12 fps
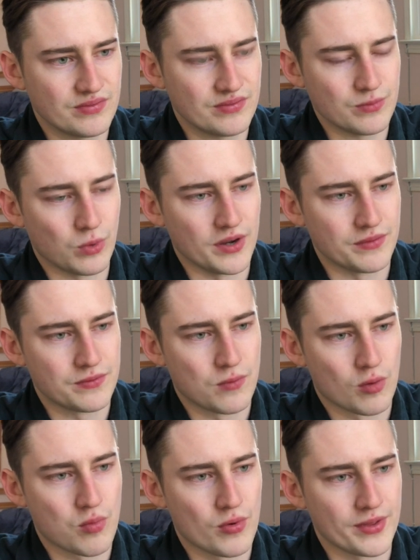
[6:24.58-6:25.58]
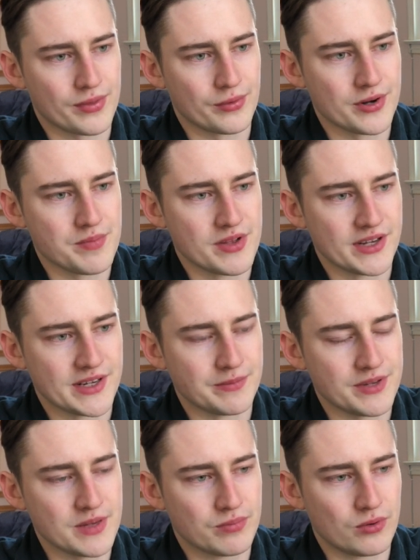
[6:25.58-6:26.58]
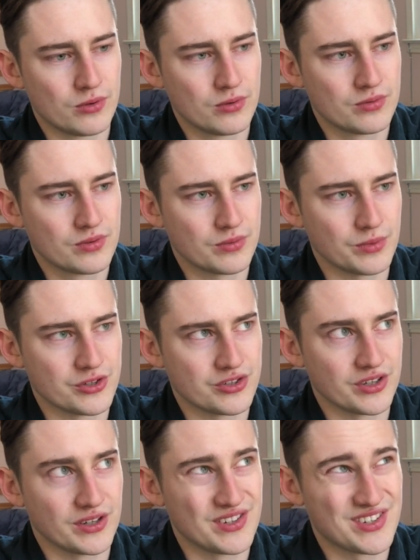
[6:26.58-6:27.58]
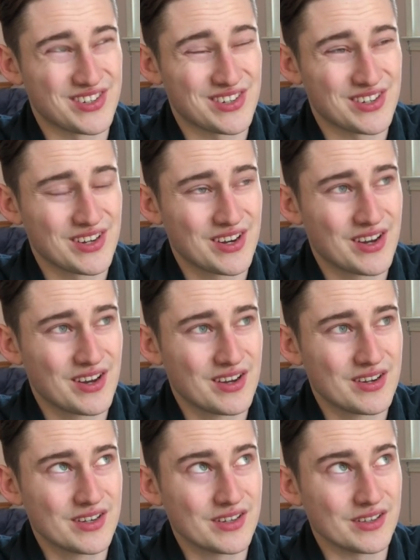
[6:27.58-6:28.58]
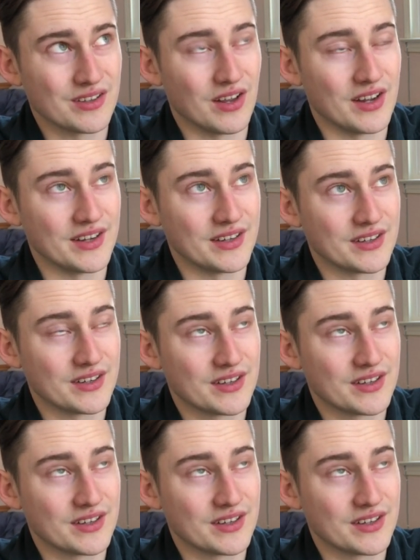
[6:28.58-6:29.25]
what 4.3 million people, which is like